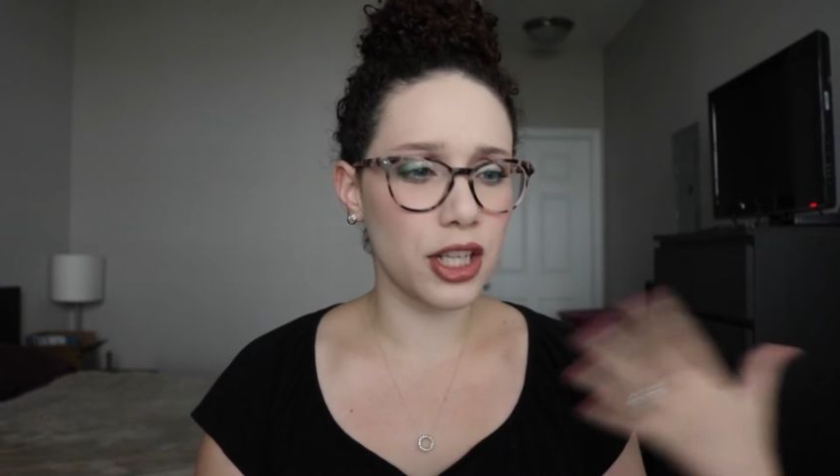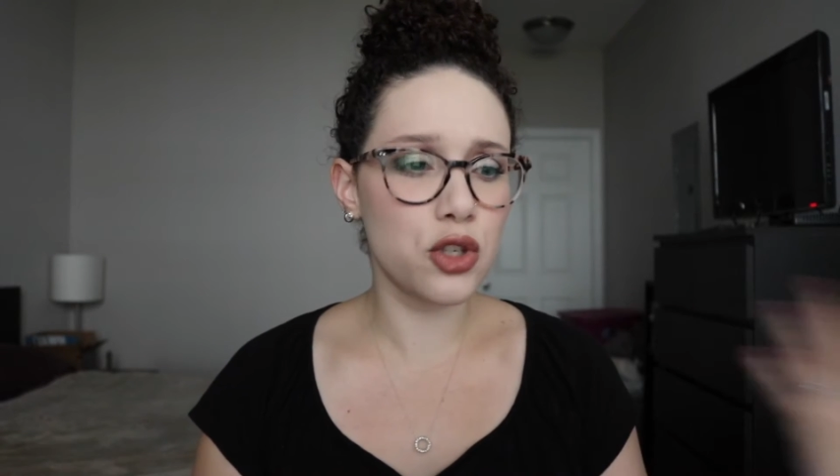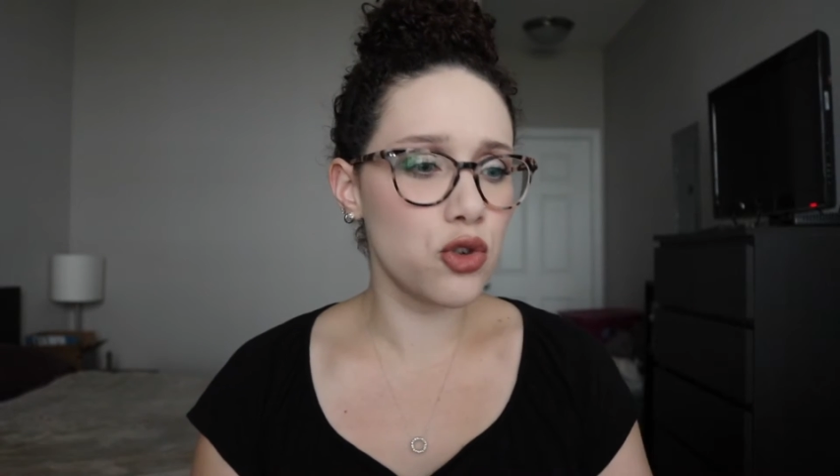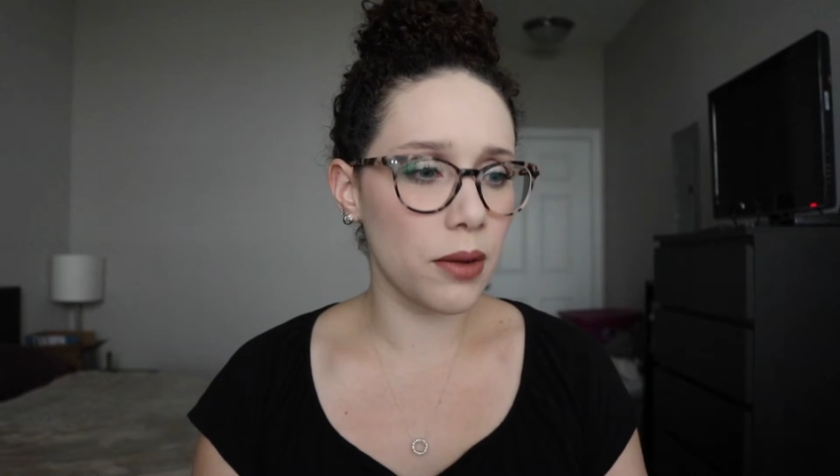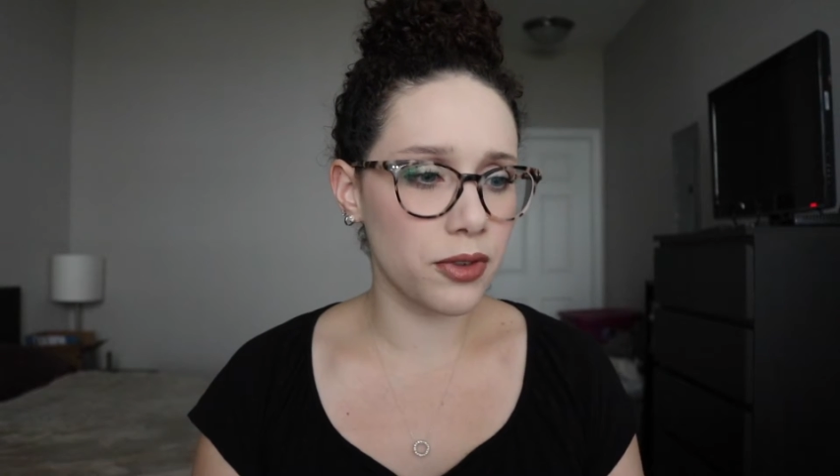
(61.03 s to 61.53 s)
or
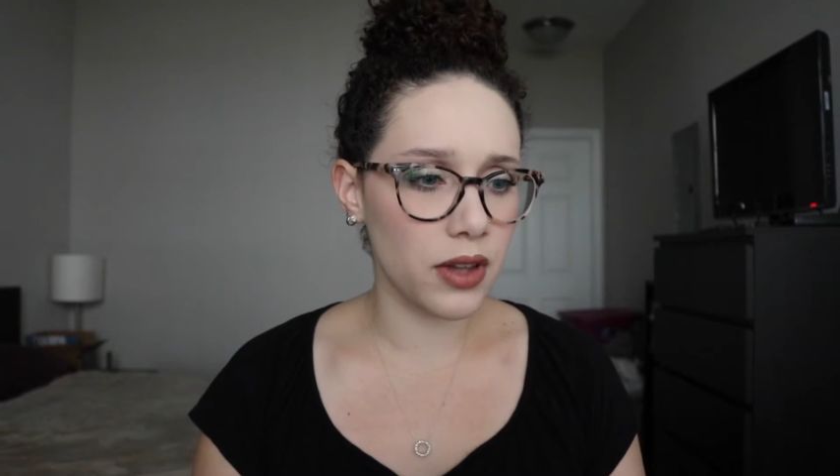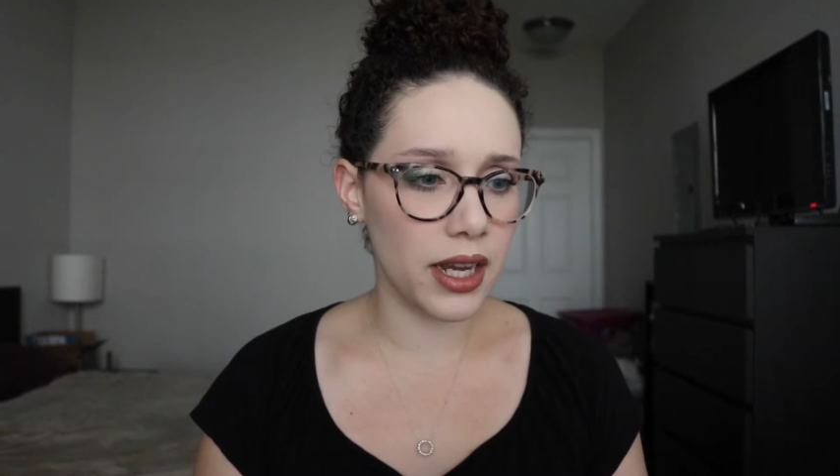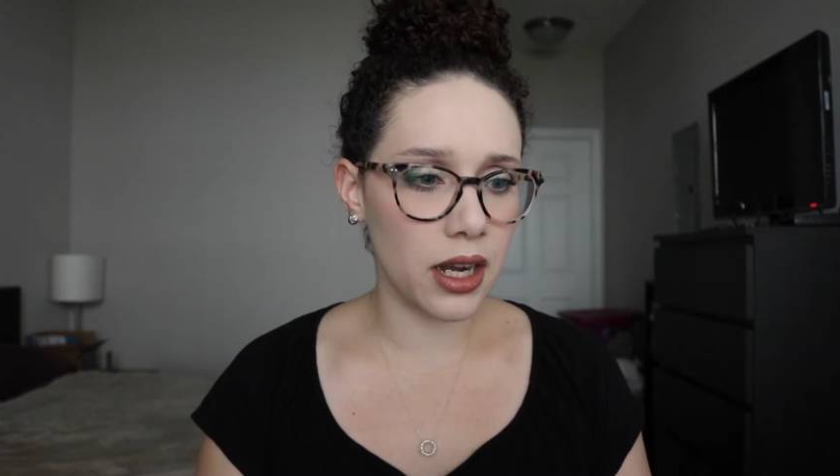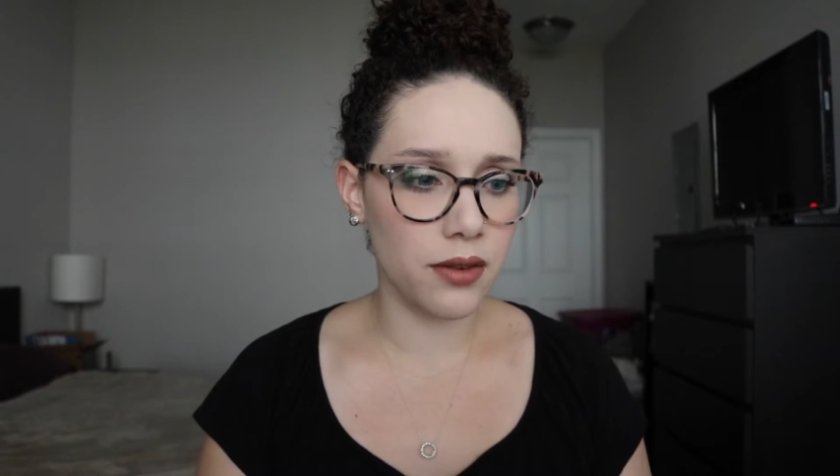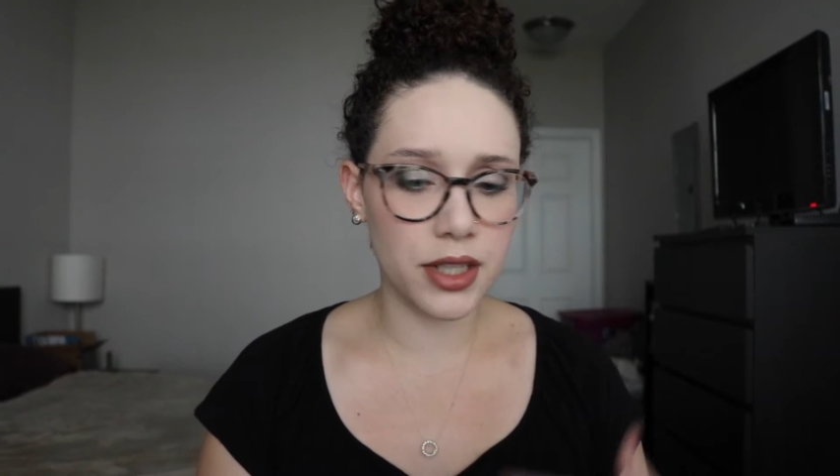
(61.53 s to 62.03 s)
2 drops for
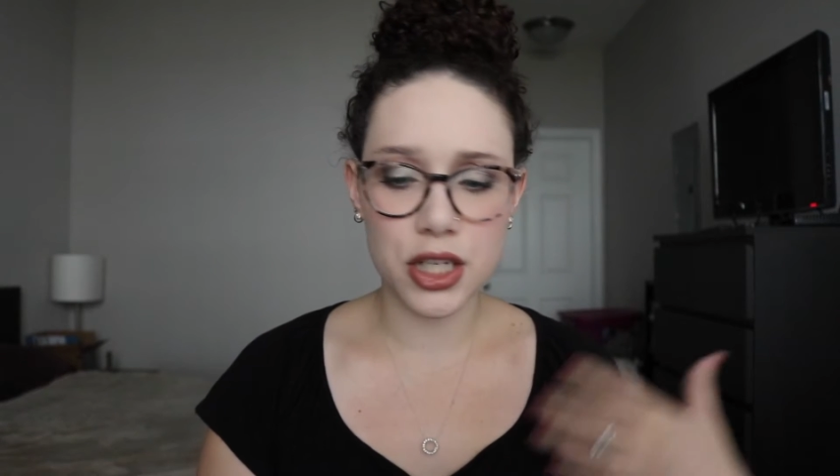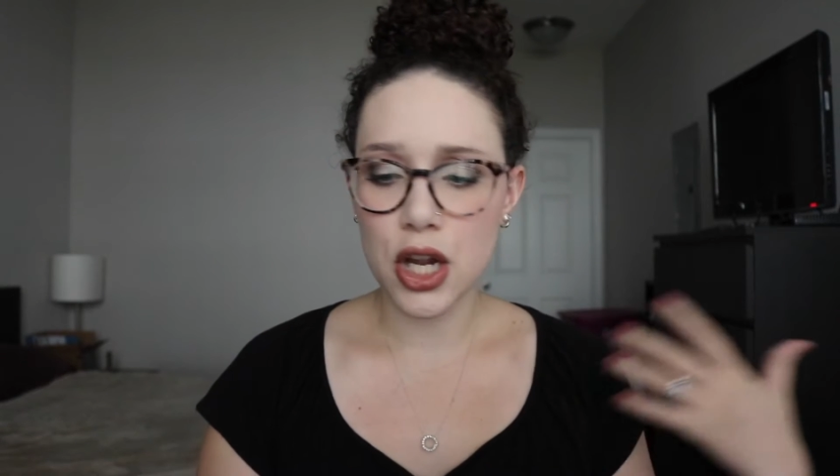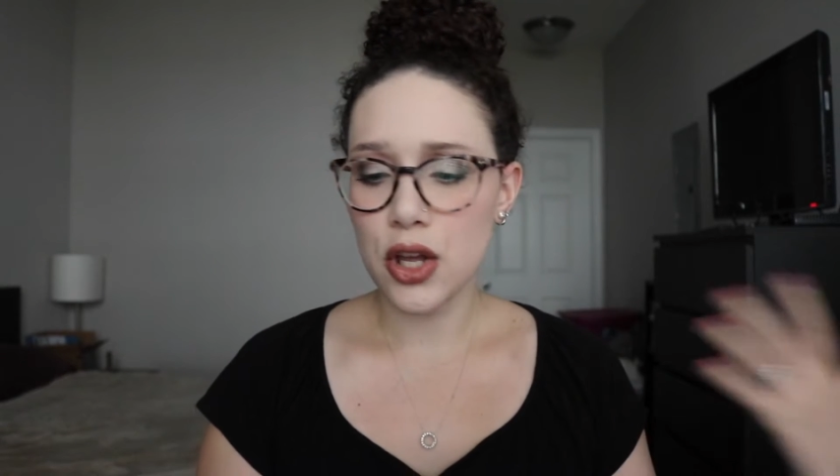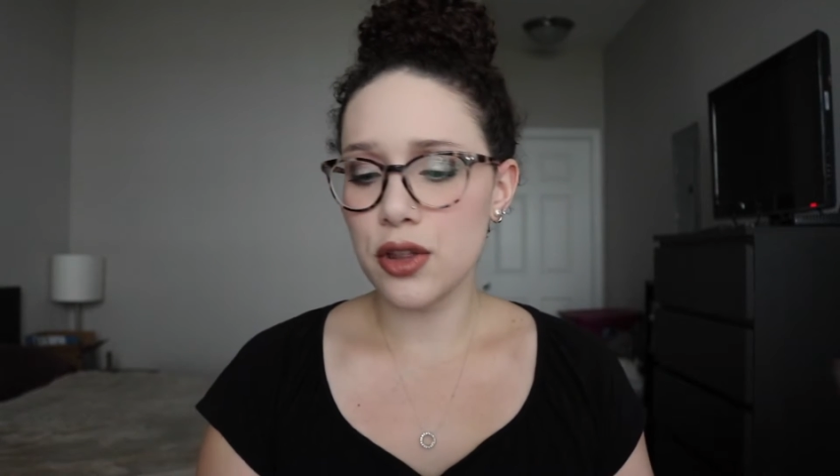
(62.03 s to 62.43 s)
light coverage,